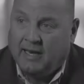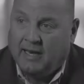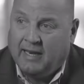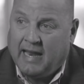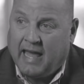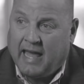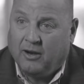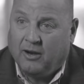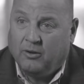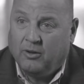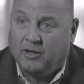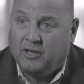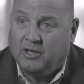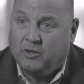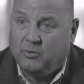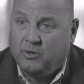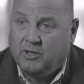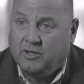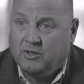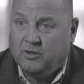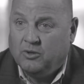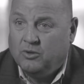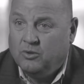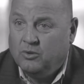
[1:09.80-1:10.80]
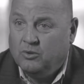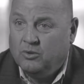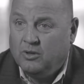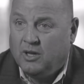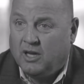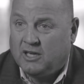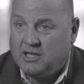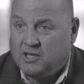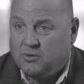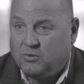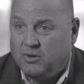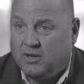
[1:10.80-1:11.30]
Not only do we do
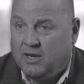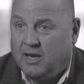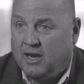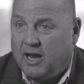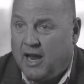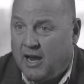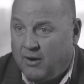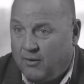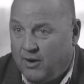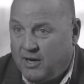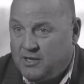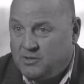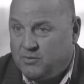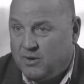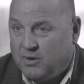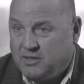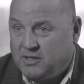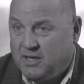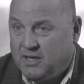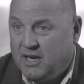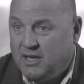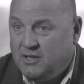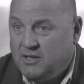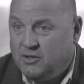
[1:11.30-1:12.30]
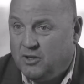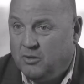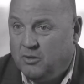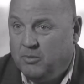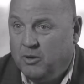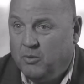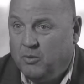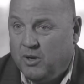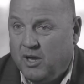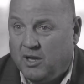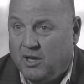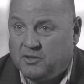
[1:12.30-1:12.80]
luxury high-rise residential,
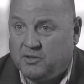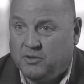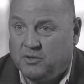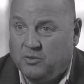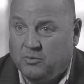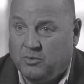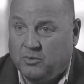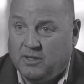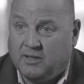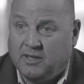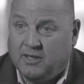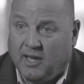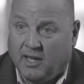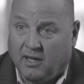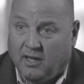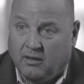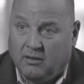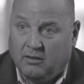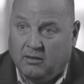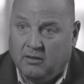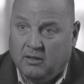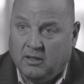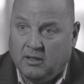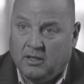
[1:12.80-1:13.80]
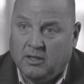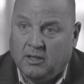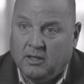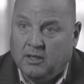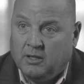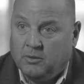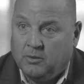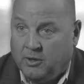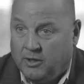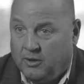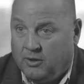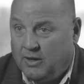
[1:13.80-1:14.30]
but we also do retail,
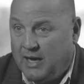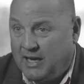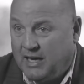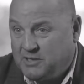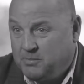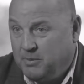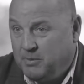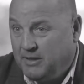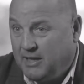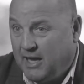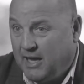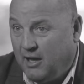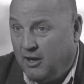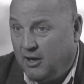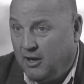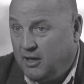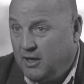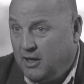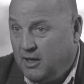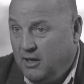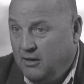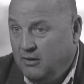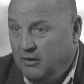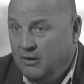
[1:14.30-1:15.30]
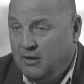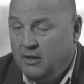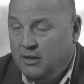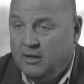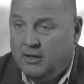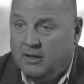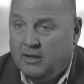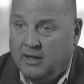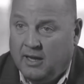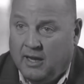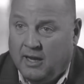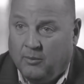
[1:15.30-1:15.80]
we do hospitality,
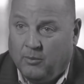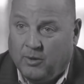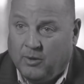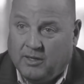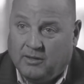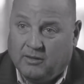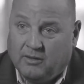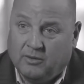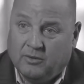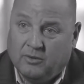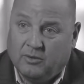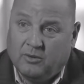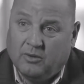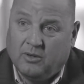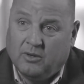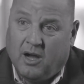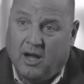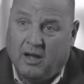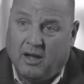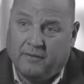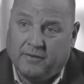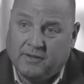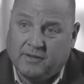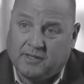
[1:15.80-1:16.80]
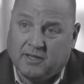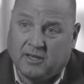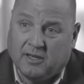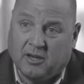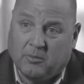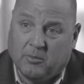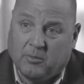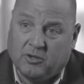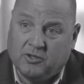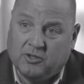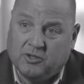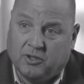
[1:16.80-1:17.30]
and we do office and
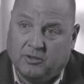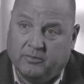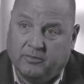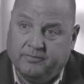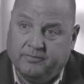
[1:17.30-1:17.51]
commercial.